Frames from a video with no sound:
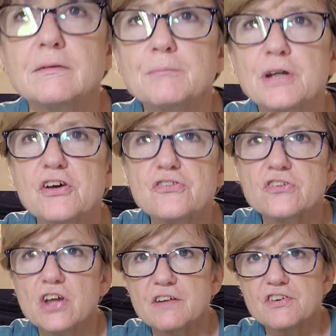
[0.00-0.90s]
because
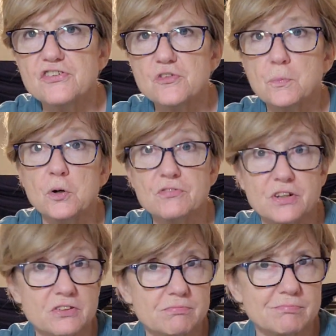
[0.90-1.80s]
none of us is
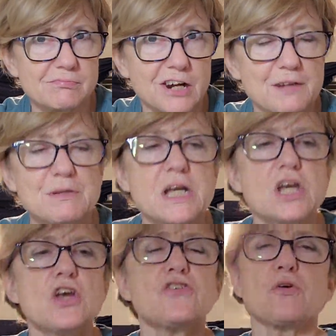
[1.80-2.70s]
perfect, right?
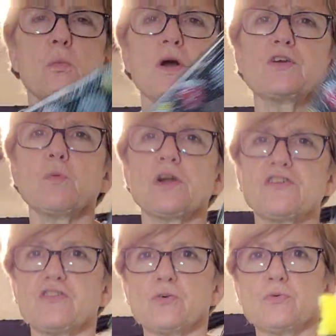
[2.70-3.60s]
So what you want to
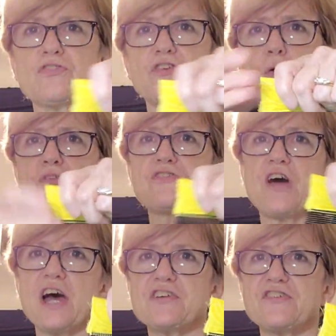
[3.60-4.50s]
do, sew the
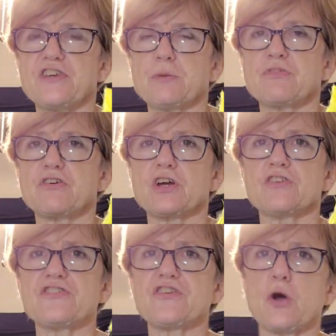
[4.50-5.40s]
side seams. You're going to
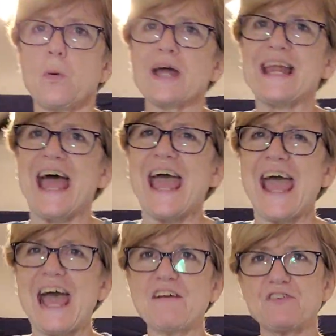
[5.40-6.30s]
sew a
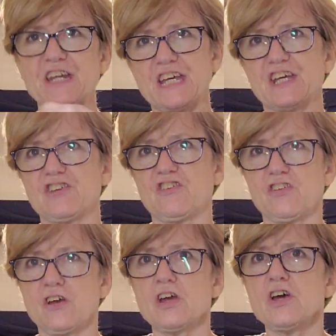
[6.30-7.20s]
1/2
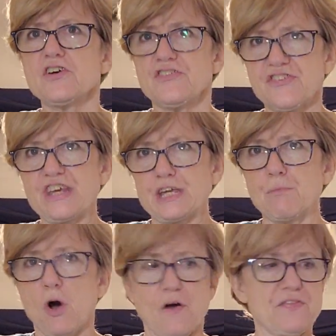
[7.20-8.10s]
inch seam
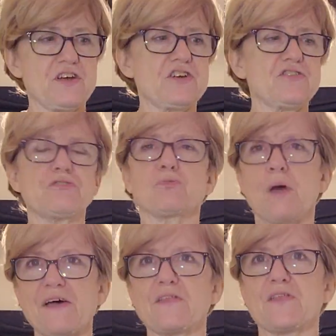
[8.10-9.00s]
on these
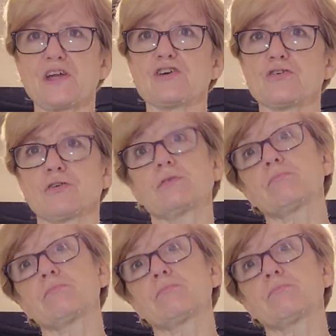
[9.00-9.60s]
rather than your